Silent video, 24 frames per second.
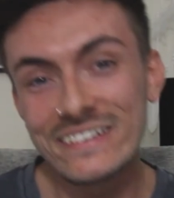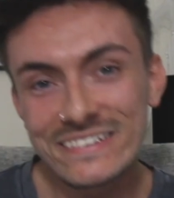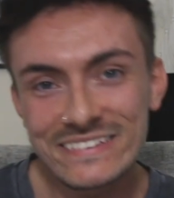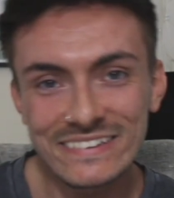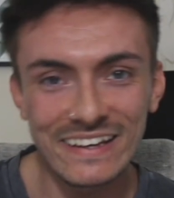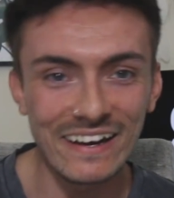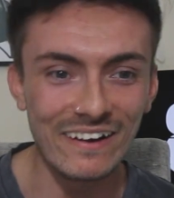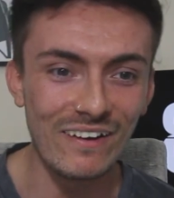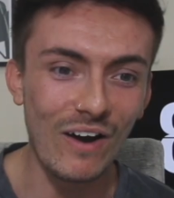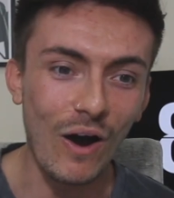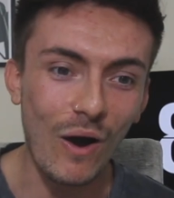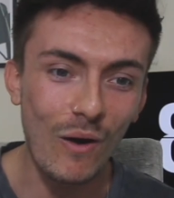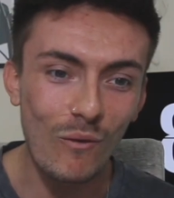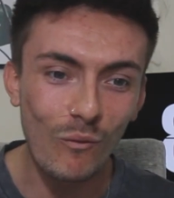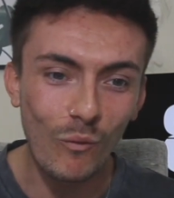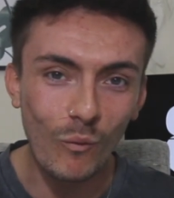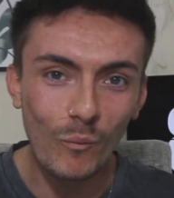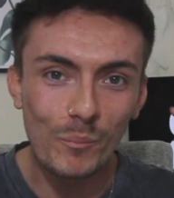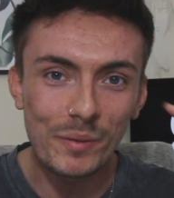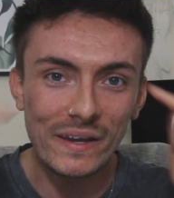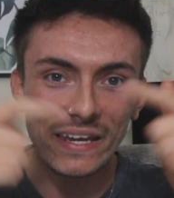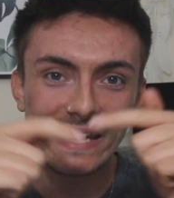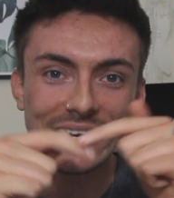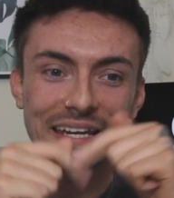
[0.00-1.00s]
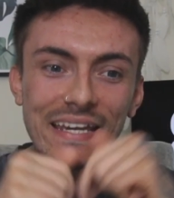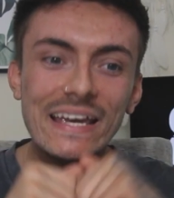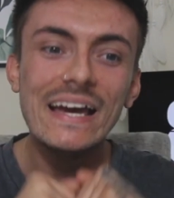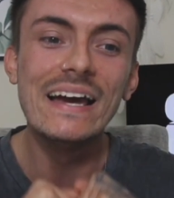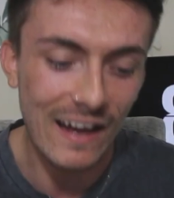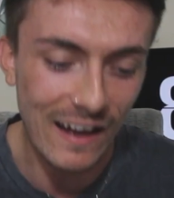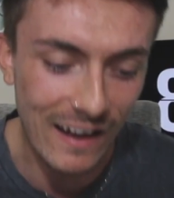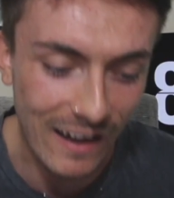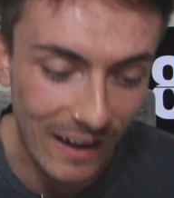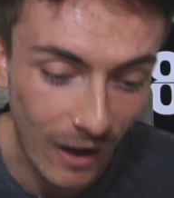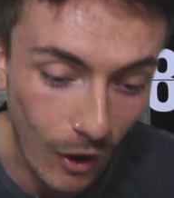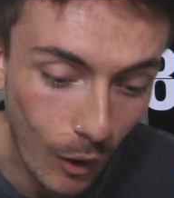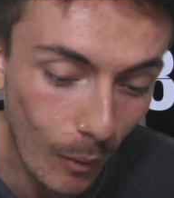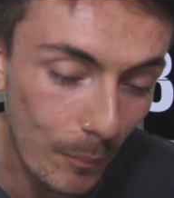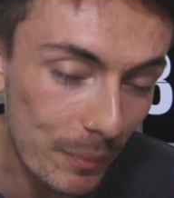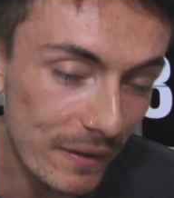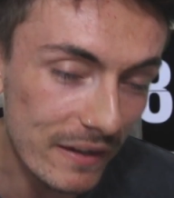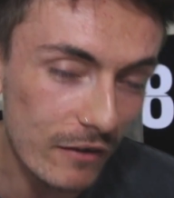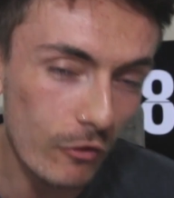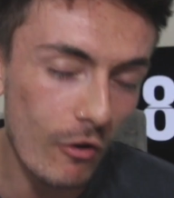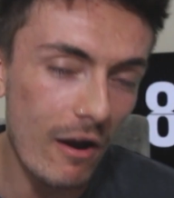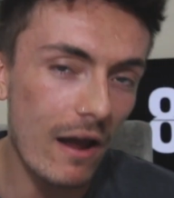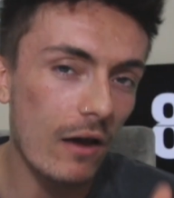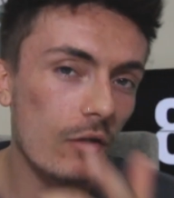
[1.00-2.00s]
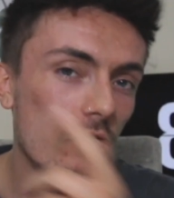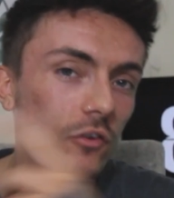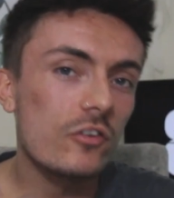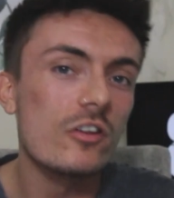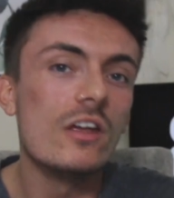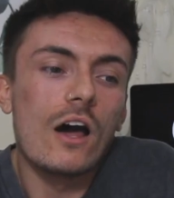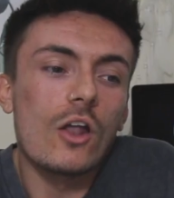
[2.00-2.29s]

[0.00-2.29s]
So I'll be around